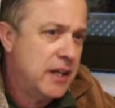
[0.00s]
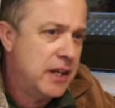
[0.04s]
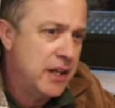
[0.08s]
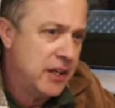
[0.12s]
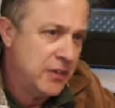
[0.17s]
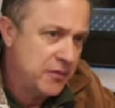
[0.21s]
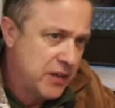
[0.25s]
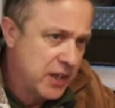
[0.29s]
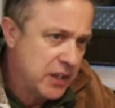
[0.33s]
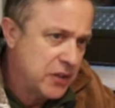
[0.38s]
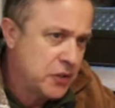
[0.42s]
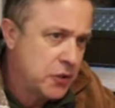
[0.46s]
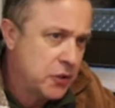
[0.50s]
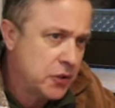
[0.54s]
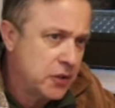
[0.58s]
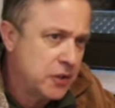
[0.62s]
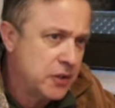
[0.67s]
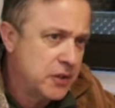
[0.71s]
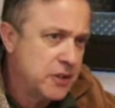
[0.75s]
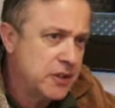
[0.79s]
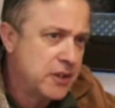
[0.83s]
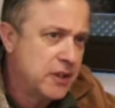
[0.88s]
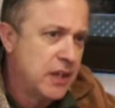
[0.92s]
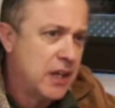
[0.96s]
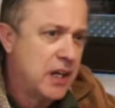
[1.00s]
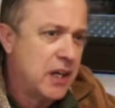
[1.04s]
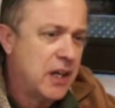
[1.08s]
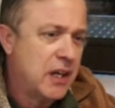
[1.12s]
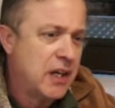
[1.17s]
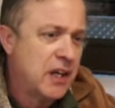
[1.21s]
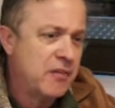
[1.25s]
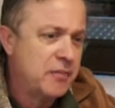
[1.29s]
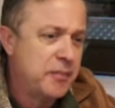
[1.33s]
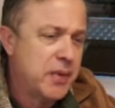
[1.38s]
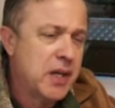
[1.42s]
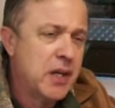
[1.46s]
adventures
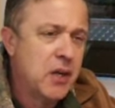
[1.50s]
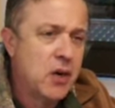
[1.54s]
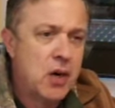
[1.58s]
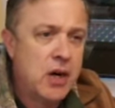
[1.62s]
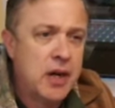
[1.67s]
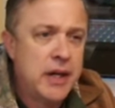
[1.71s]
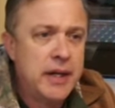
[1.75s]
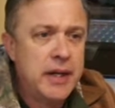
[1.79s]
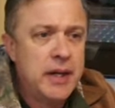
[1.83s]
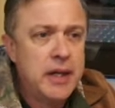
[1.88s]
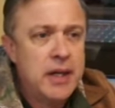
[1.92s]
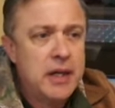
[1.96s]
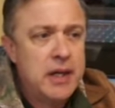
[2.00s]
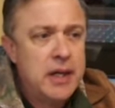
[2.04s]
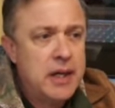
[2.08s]
I've been on.